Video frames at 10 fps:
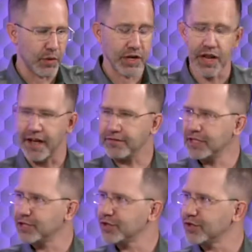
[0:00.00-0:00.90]
we could have
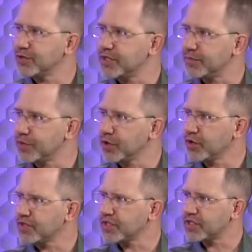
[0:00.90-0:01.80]
lizards and
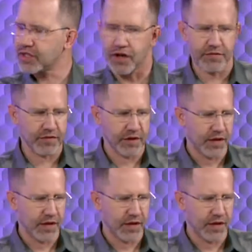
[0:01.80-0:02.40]
birds and stuff,